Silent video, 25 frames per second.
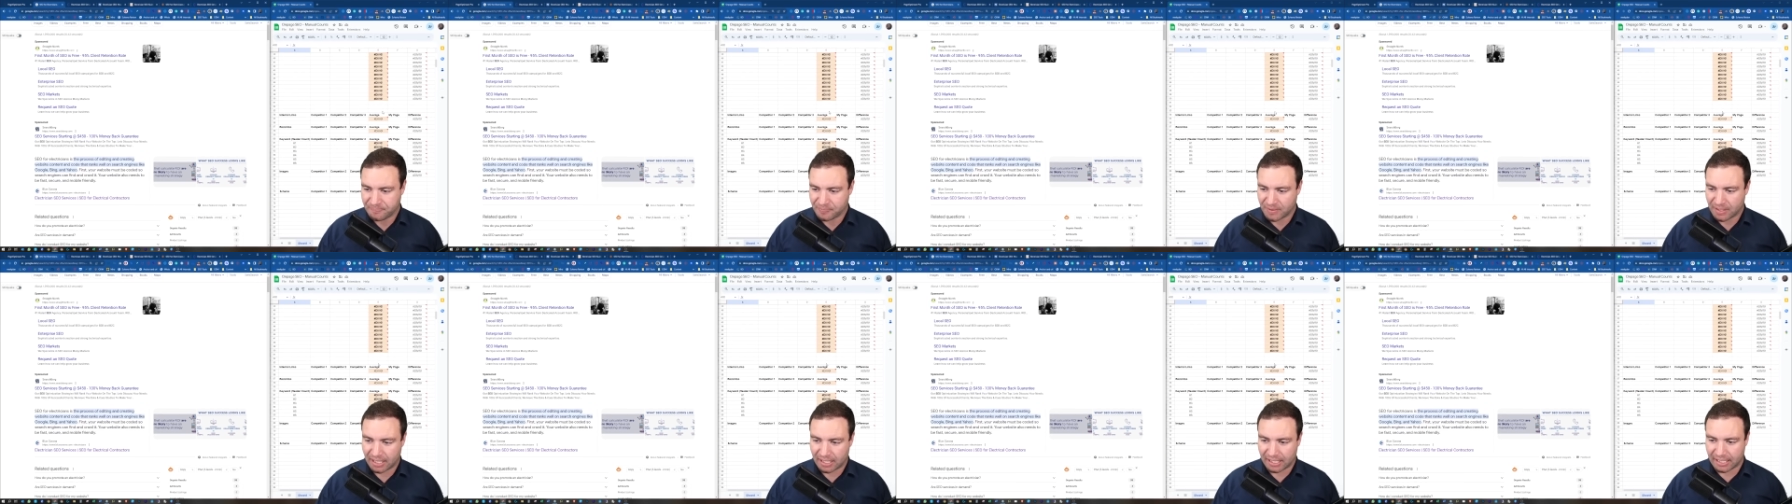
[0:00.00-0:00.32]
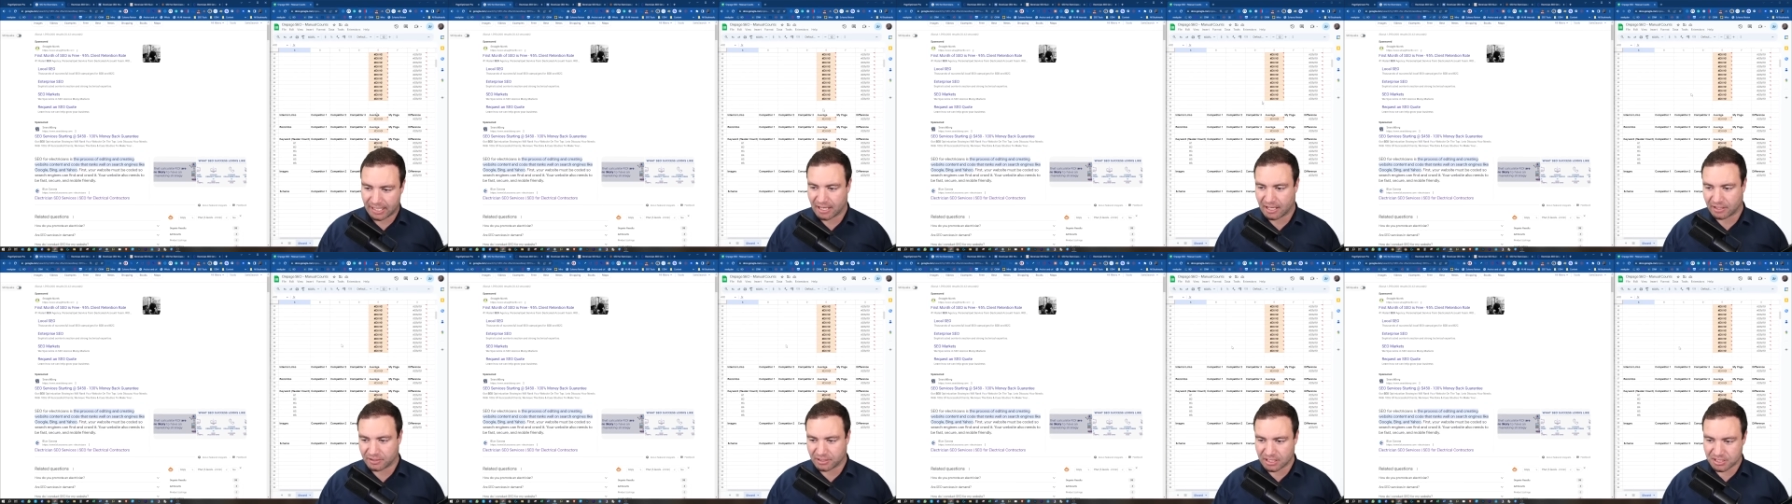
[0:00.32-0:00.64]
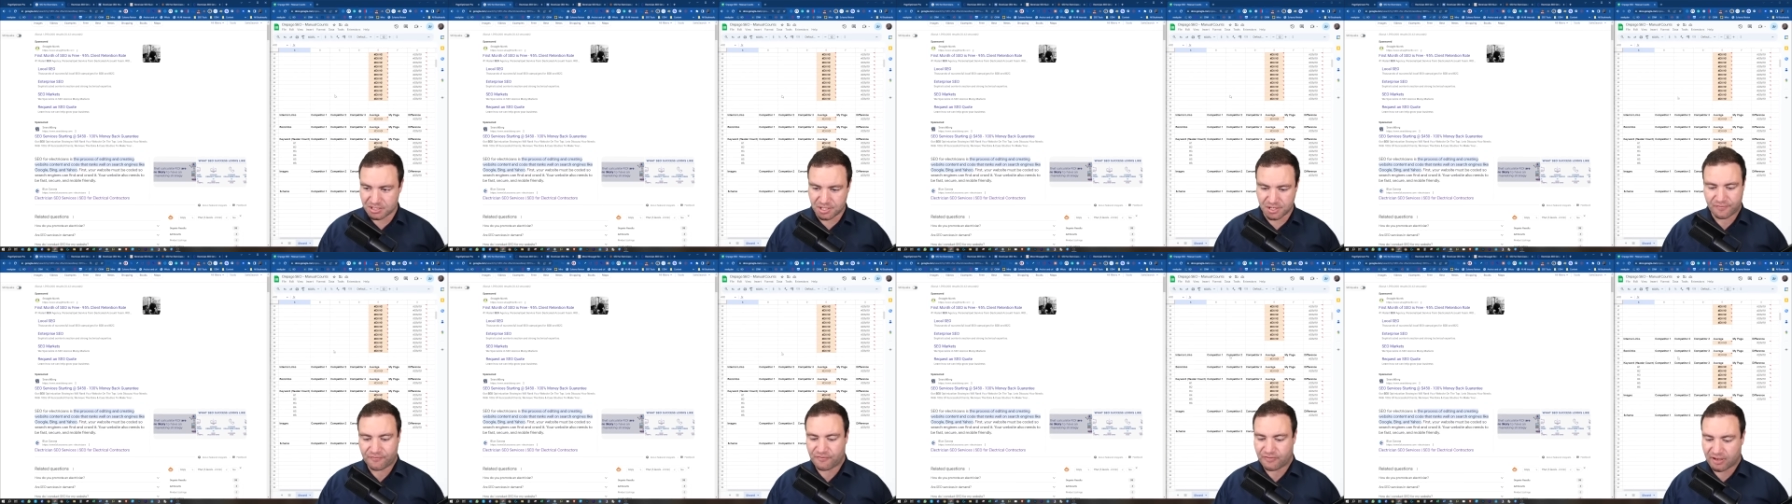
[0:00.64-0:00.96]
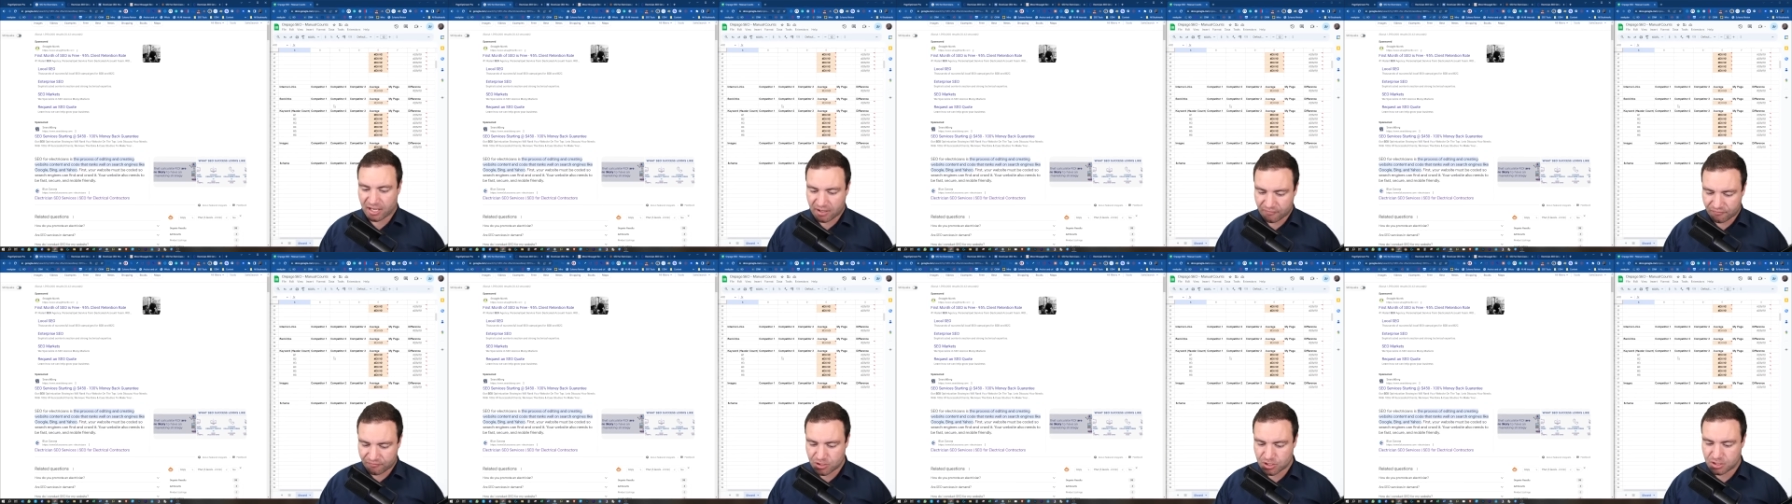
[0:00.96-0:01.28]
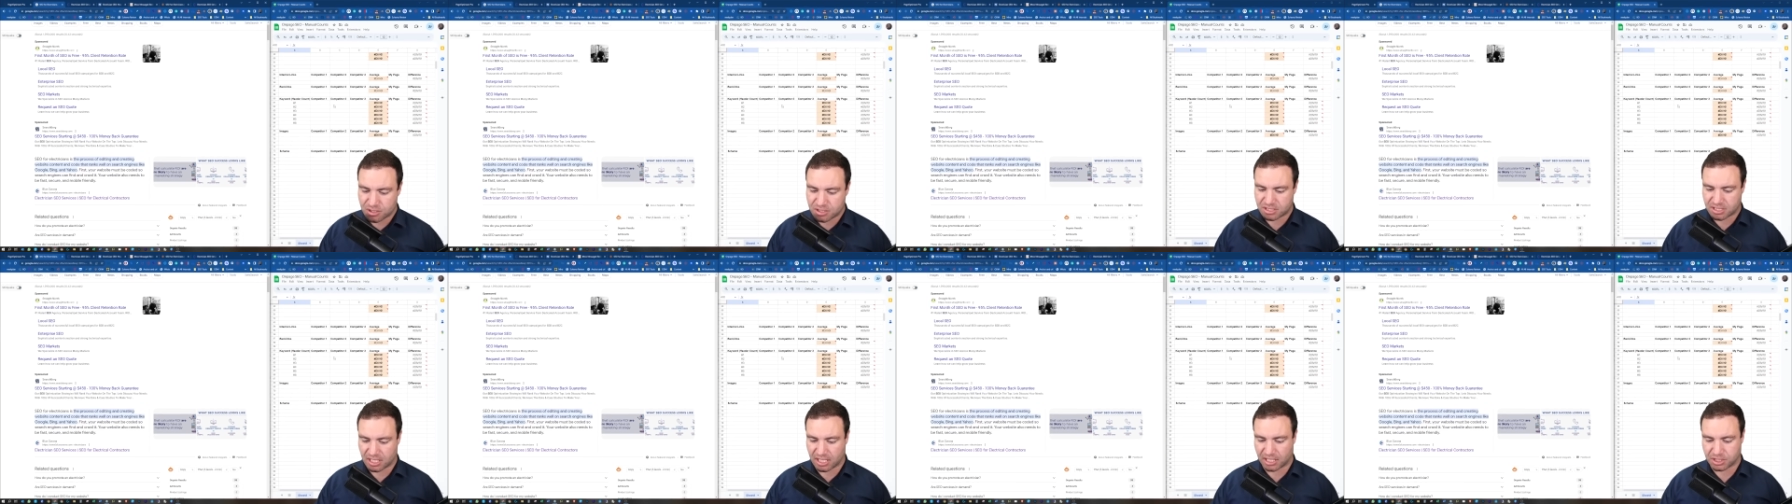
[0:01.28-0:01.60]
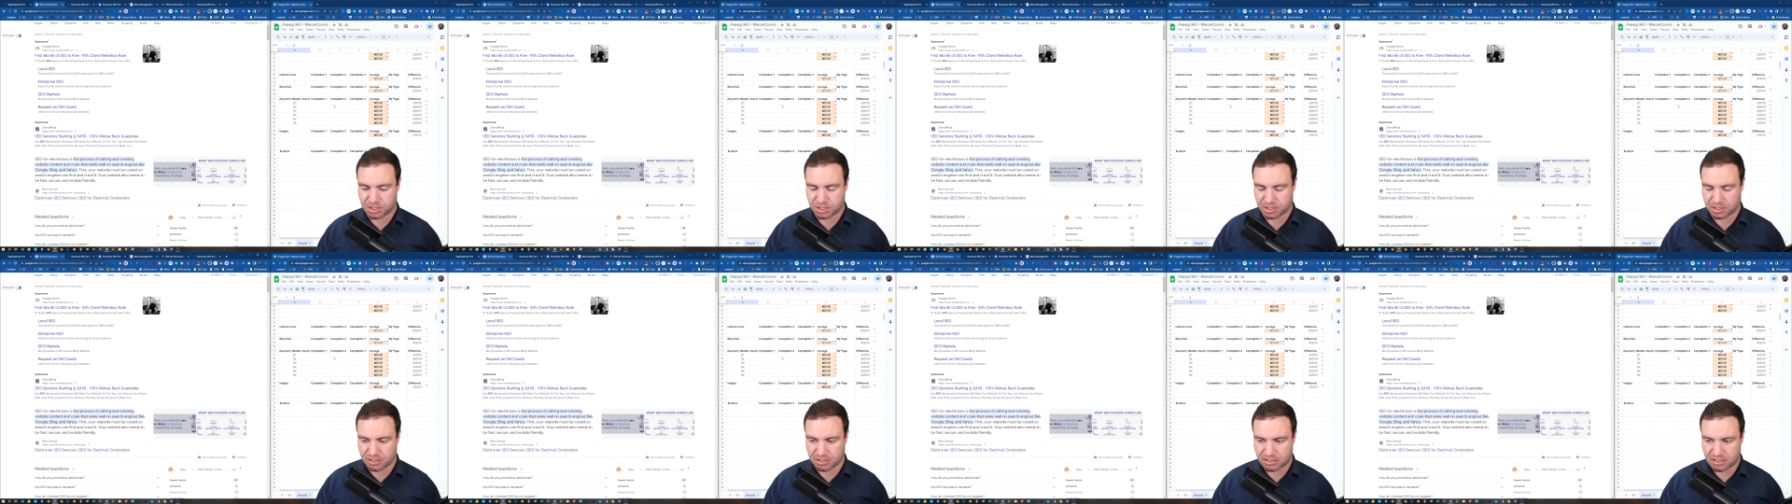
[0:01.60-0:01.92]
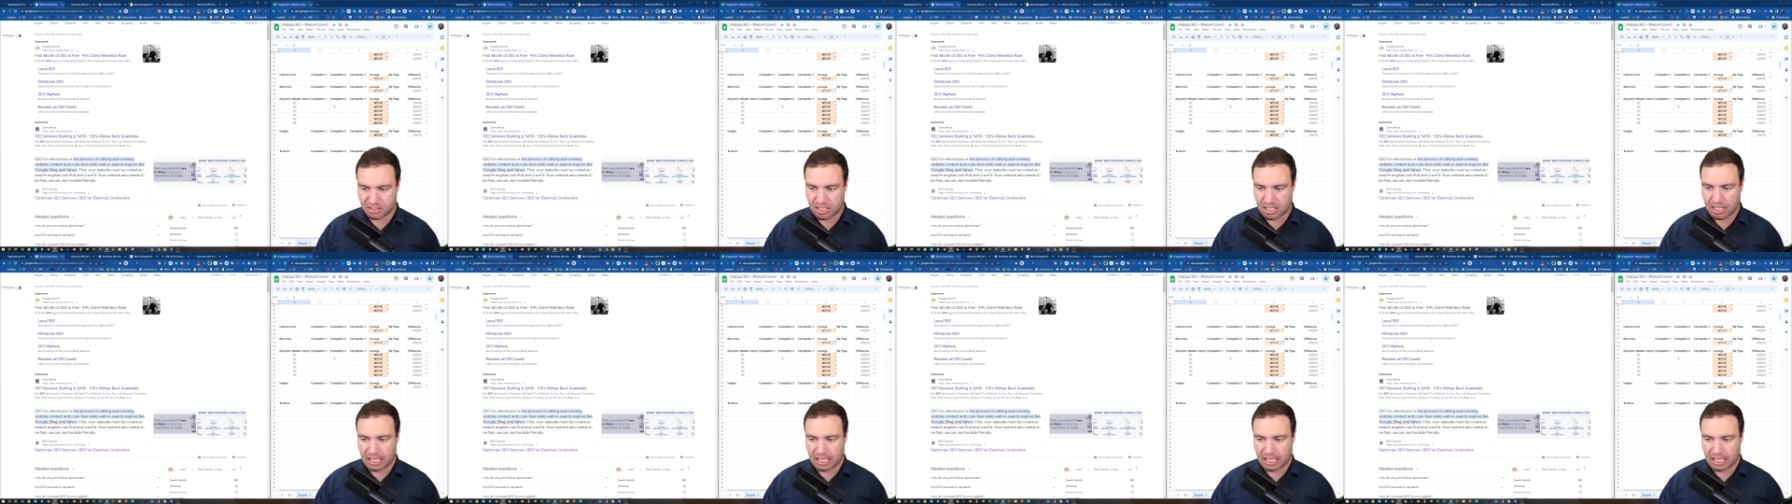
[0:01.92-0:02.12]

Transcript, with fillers: Now, there's a fair few sections.